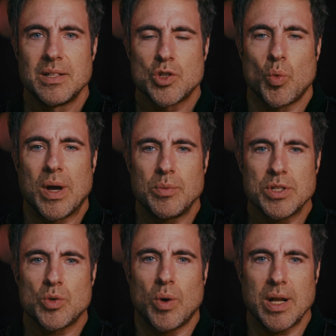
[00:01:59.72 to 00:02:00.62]
so when he
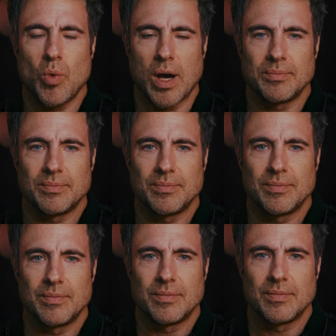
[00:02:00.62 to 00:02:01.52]
was 21,
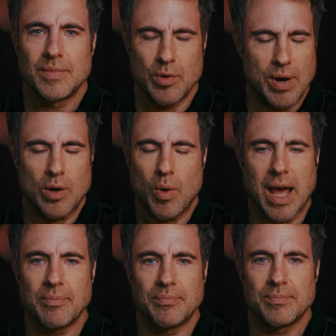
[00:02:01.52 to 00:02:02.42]
he ran
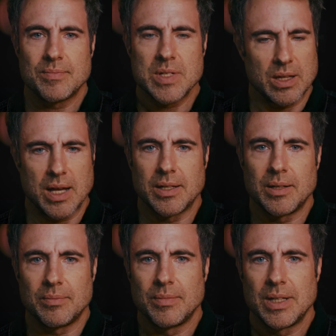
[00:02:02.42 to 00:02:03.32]
away to London